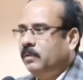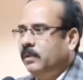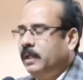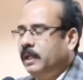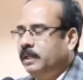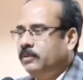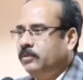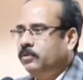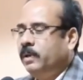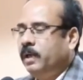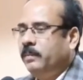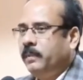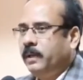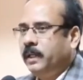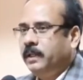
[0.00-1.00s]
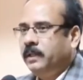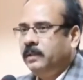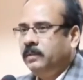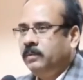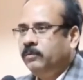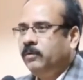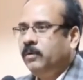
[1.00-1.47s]
one has to apply
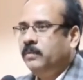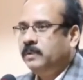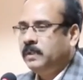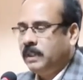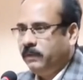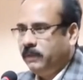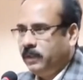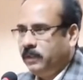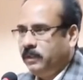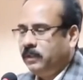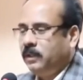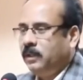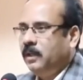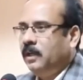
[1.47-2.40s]
in Form 7.